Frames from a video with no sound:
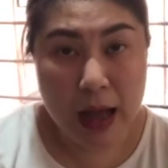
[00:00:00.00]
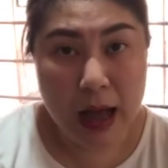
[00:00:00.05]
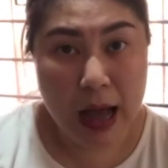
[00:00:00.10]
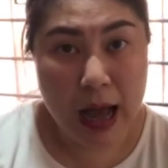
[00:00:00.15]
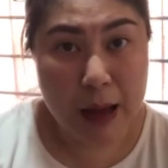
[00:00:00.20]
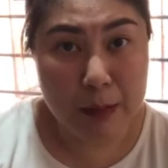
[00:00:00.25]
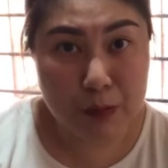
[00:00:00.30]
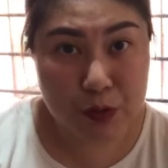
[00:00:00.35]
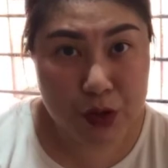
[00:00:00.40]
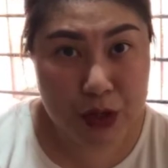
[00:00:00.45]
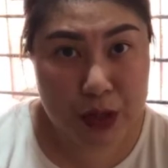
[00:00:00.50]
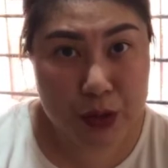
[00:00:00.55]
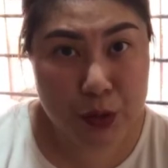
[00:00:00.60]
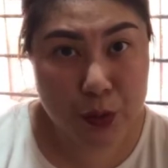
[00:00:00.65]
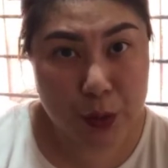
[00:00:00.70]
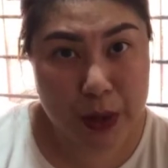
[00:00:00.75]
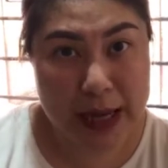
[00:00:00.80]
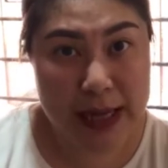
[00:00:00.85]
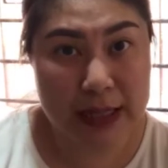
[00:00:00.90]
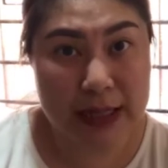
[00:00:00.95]
I'm just
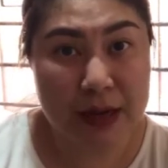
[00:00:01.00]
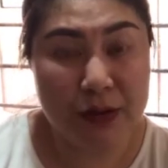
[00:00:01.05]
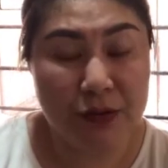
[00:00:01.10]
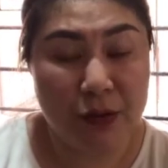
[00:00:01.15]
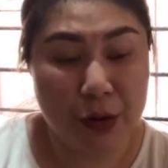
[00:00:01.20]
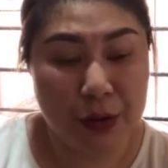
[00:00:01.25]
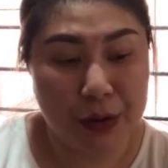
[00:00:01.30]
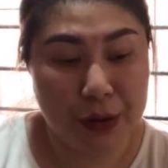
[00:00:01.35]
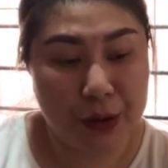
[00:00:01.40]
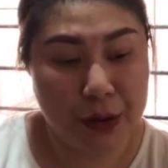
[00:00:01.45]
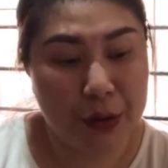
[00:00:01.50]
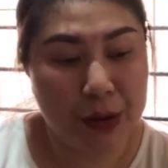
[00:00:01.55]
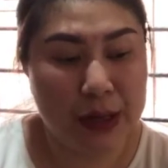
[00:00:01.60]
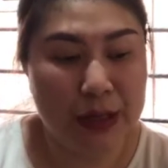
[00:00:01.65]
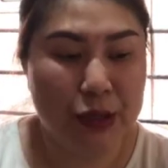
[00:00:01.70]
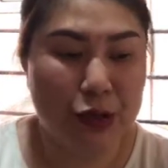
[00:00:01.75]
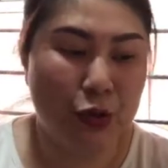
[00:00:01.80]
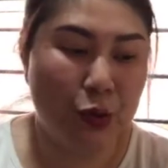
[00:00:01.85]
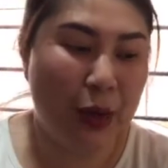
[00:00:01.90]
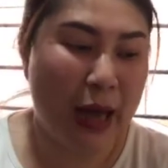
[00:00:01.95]
waiting for the
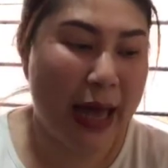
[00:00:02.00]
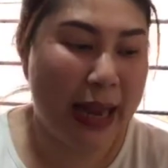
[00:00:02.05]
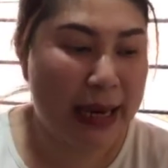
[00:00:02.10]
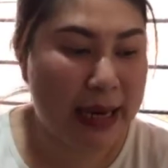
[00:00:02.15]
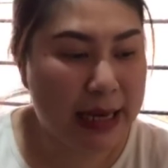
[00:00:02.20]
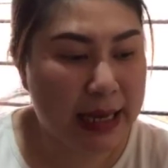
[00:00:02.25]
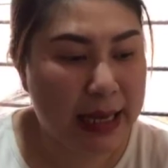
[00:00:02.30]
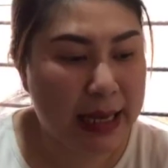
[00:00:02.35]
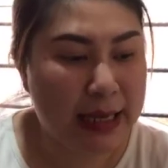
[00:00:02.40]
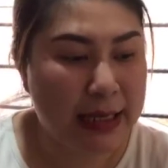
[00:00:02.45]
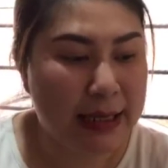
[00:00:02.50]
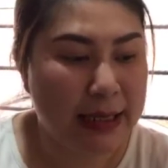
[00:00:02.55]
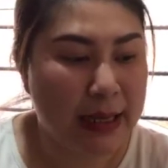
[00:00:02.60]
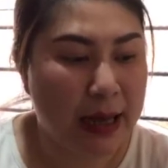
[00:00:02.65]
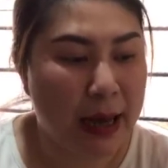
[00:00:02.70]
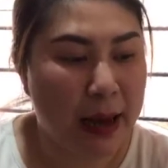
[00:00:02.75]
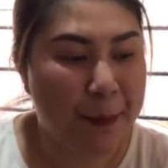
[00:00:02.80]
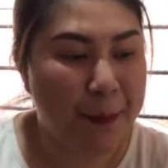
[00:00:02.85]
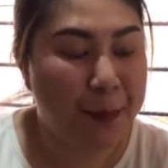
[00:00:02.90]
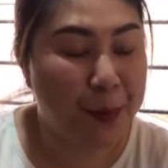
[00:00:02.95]
crust to at least
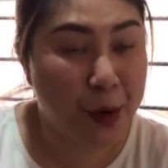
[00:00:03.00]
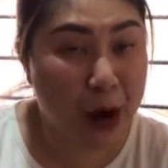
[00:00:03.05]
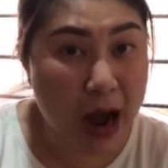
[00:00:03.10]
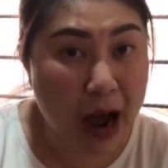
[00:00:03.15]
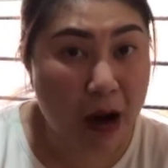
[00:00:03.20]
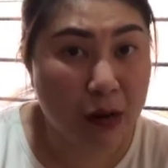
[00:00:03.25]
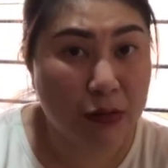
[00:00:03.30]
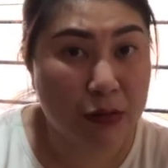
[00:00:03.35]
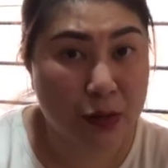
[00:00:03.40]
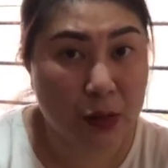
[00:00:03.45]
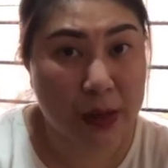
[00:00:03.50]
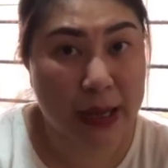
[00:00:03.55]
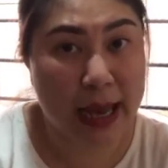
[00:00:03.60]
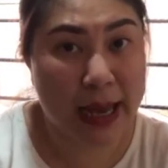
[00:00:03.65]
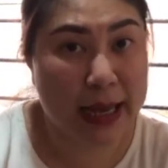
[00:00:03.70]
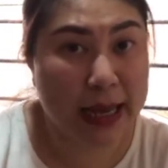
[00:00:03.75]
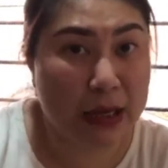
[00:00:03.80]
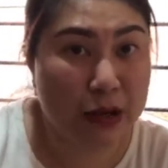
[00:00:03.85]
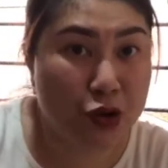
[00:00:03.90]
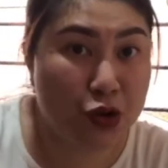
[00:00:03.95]
brown so that I
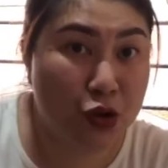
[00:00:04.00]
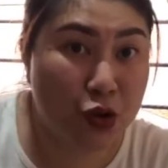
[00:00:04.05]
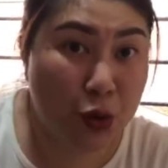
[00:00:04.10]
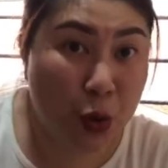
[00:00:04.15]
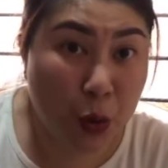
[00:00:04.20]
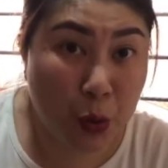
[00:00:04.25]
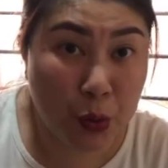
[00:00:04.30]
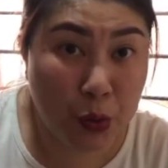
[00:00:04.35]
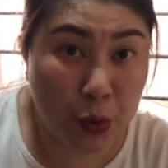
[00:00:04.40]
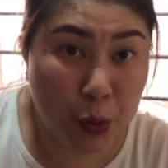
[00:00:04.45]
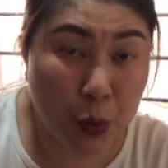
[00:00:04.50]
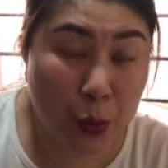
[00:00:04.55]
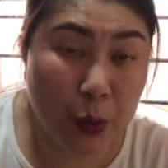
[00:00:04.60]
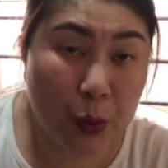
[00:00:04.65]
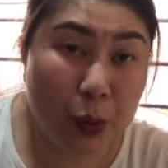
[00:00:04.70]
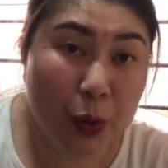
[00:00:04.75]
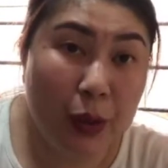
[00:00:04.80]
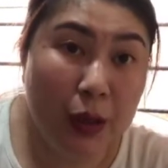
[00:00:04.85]
can show you.